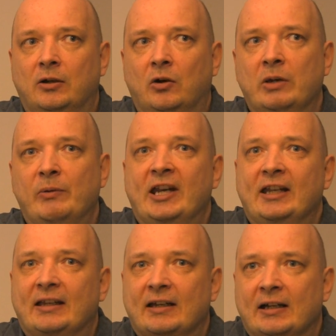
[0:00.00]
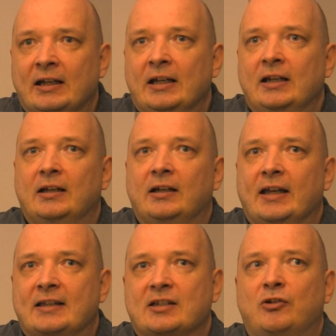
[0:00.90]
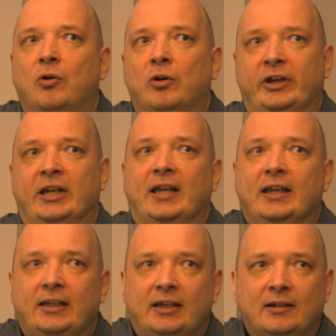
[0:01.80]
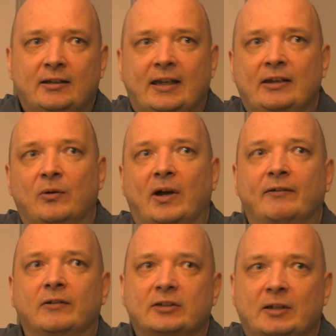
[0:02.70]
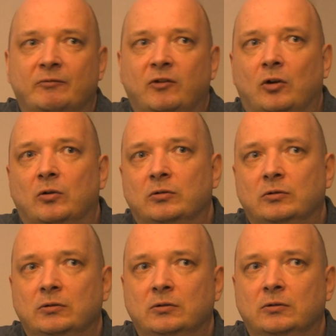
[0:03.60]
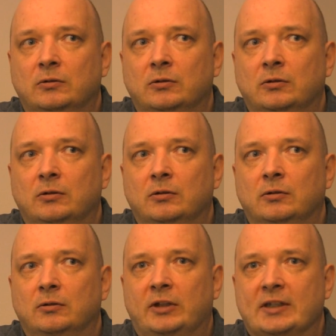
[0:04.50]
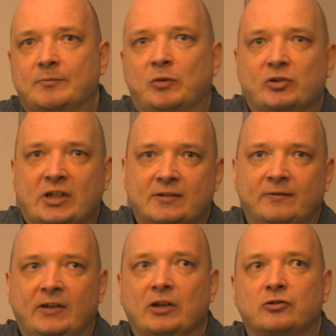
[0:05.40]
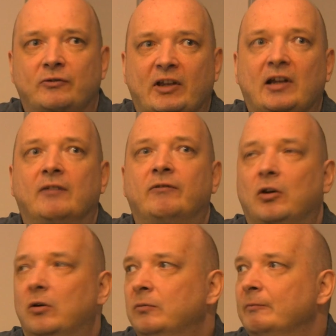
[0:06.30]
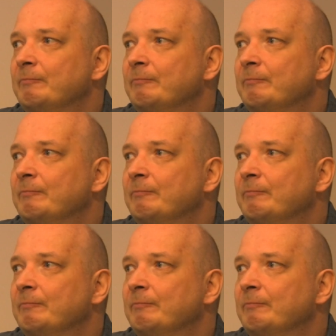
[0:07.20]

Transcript: Only when it gets coordinated, then you have some flow, this process, philosophical flow.